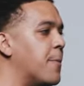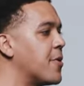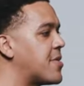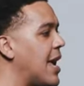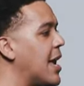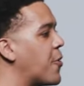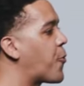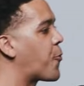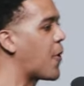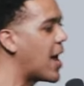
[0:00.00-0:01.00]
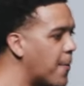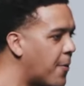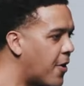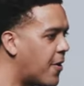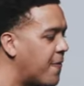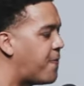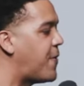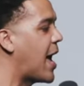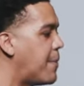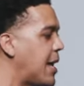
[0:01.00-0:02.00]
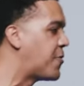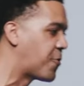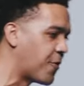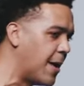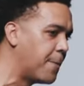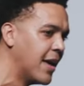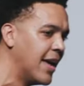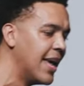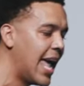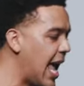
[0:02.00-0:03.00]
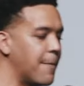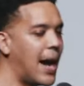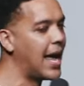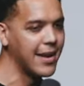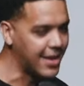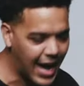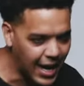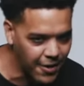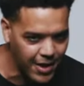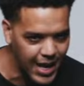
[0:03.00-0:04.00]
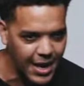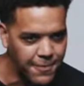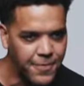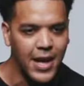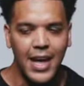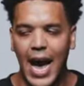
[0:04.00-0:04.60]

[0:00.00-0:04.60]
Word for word: the most incredible family trip in my entire life.